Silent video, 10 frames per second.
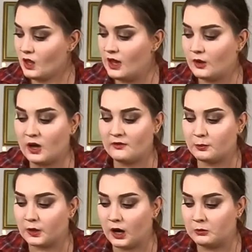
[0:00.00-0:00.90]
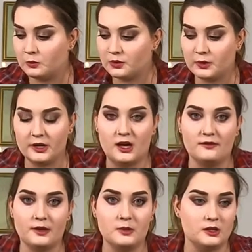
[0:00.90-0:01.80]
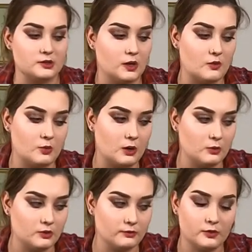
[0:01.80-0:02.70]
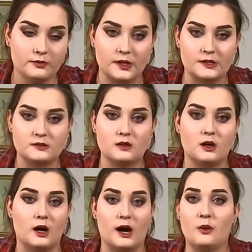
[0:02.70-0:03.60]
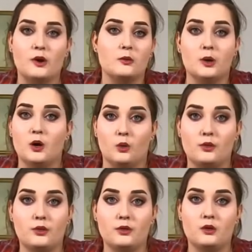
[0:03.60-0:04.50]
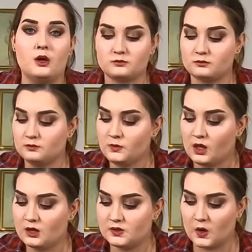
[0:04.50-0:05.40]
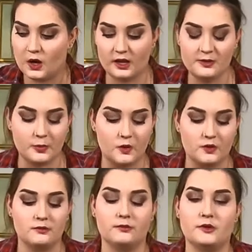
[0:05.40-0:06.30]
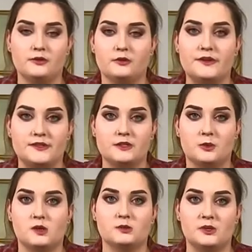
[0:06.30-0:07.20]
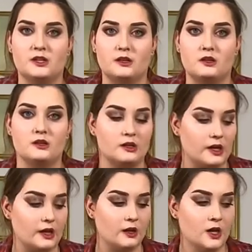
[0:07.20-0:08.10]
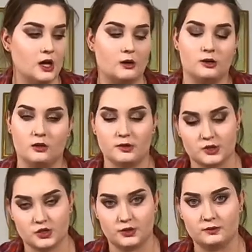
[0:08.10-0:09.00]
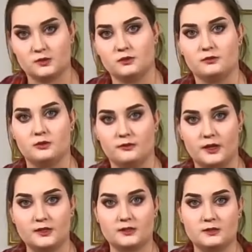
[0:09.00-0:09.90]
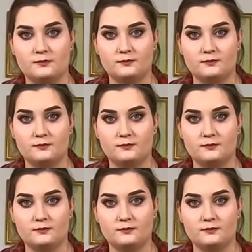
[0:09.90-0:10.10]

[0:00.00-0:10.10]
I don't have a problem with wearing a half helmet. I don't have a problem wearing a full face. I wear both. So I like both of them for different reasons, but ultimately at the end of the day, I'll always choose the full face.